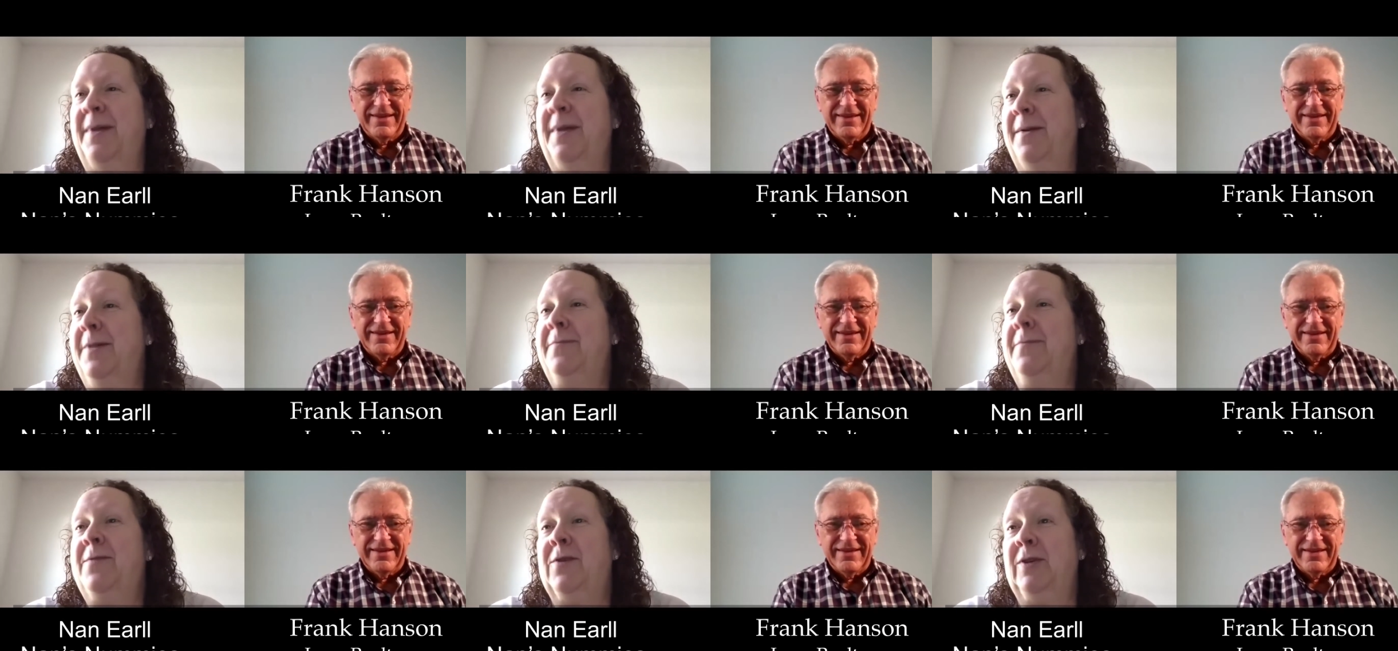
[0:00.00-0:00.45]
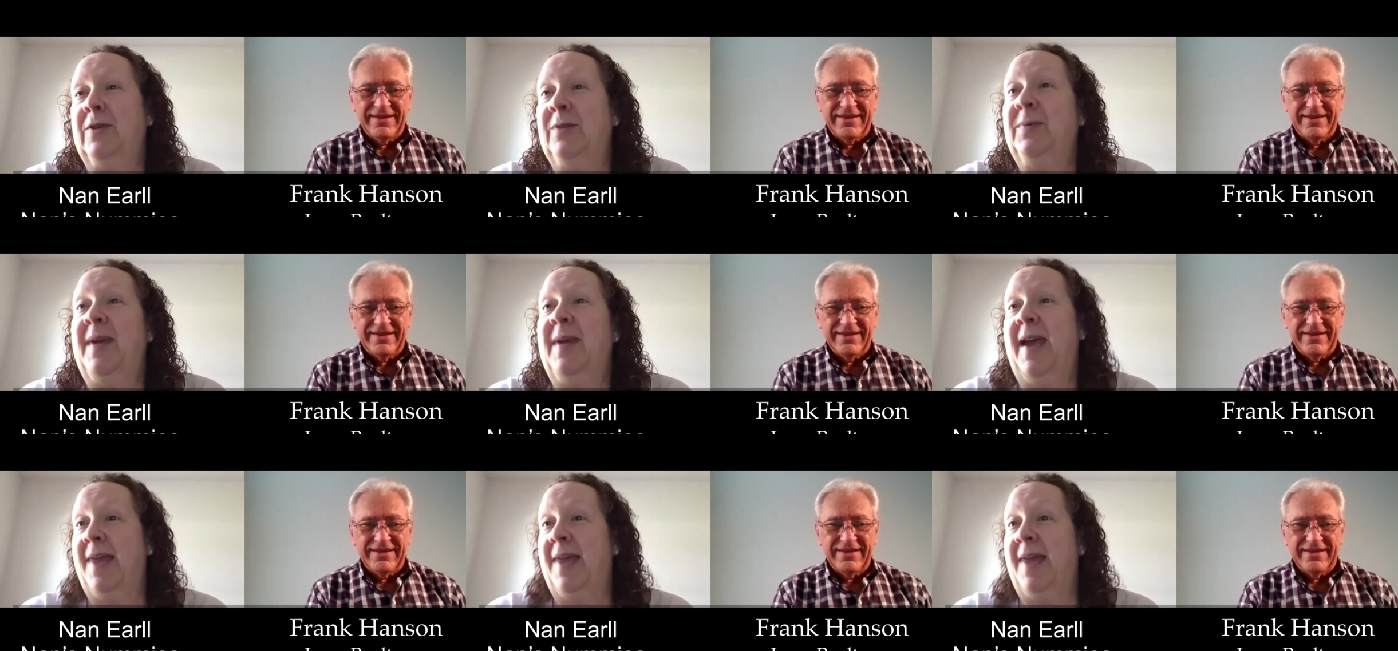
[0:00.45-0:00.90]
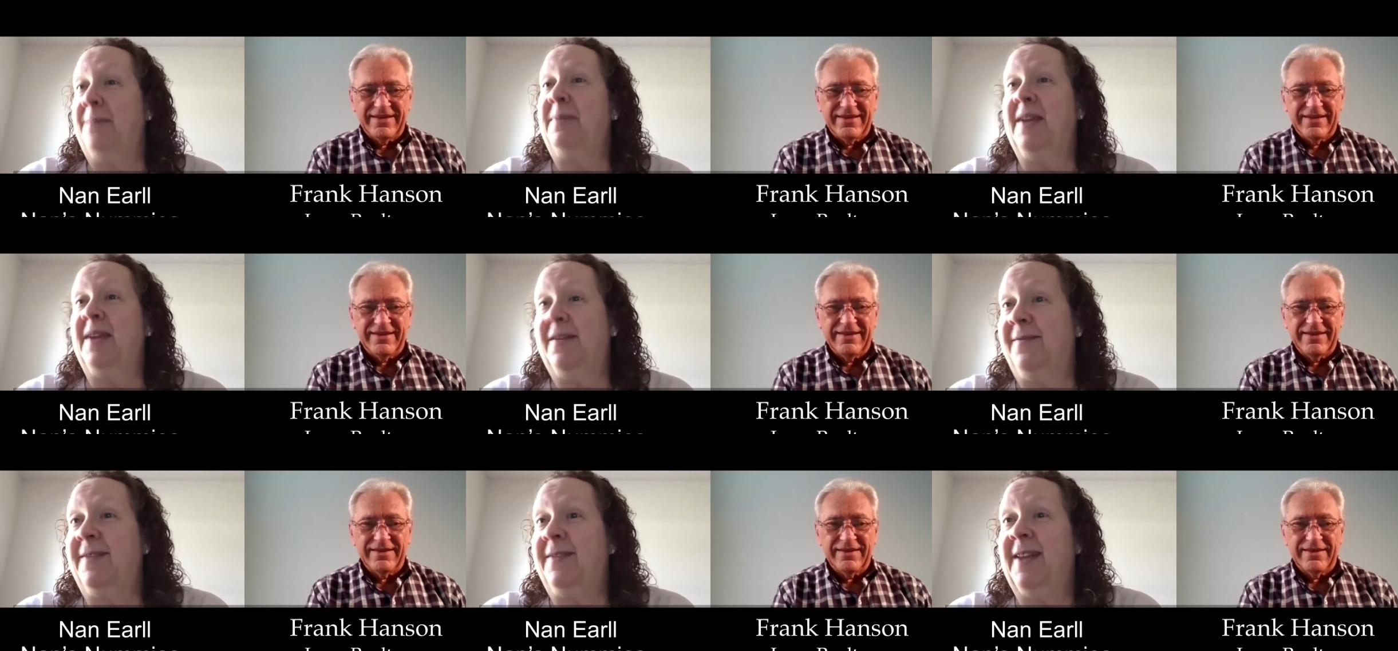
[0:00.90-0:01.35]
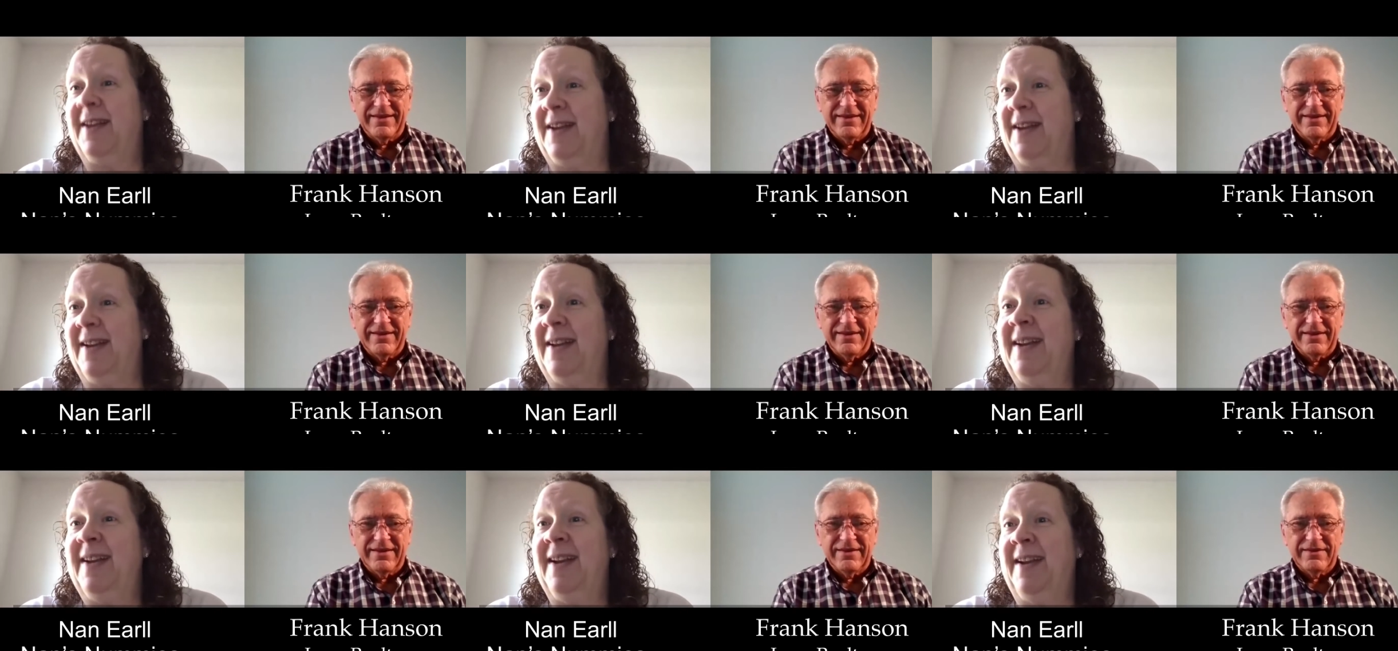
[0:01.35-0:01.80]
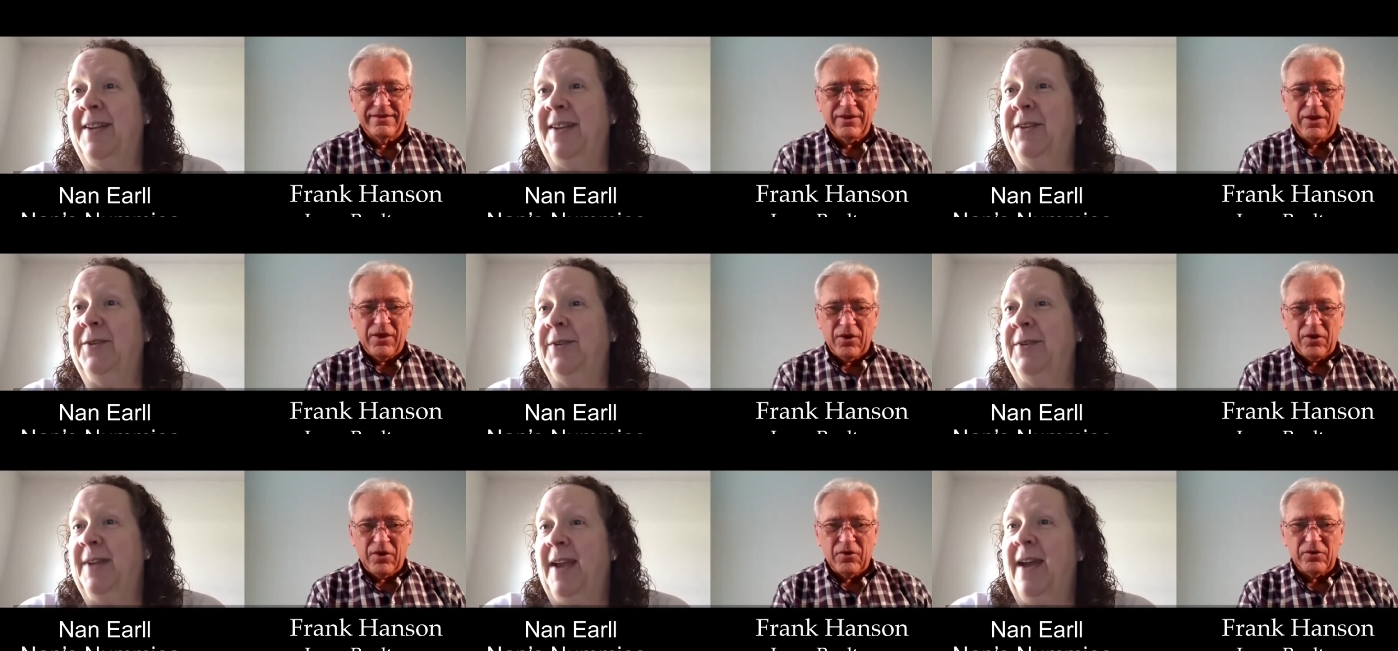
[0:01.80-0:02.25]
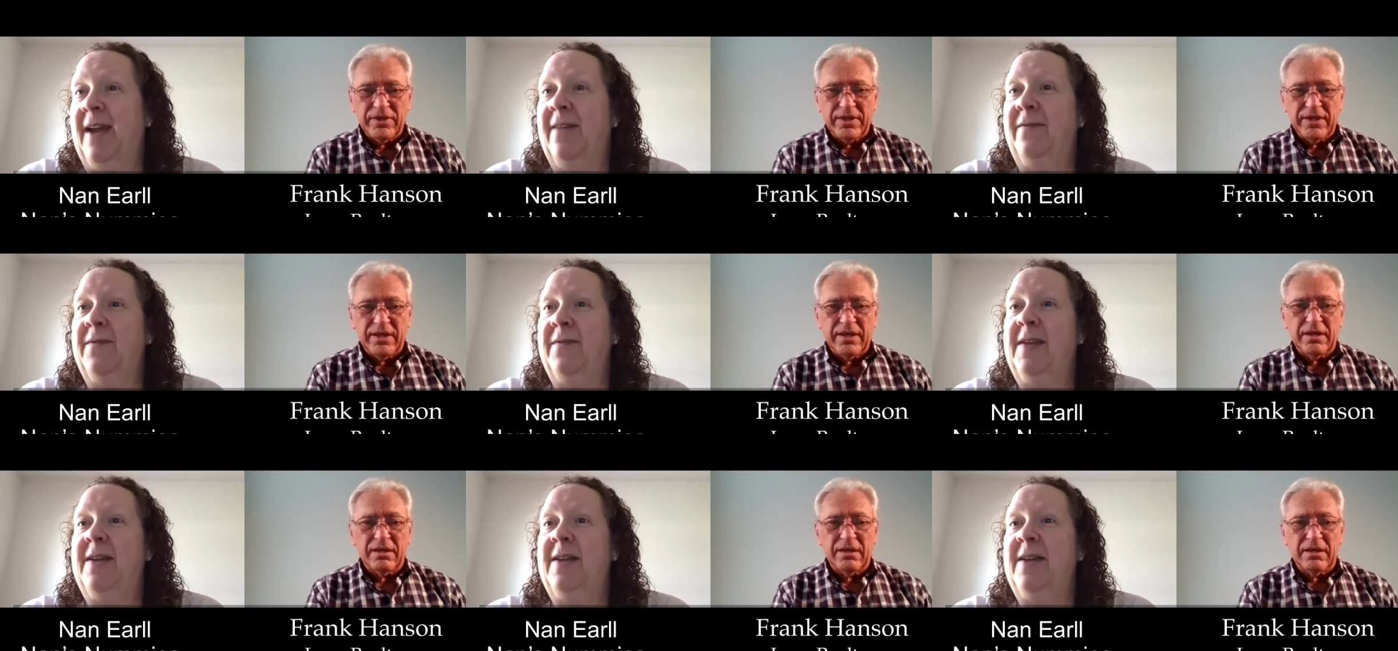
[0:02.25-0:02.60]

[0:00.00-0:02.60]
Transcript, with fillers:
Speaker 1: of course, we had the big flood. I had two and a half oh, feet yeah.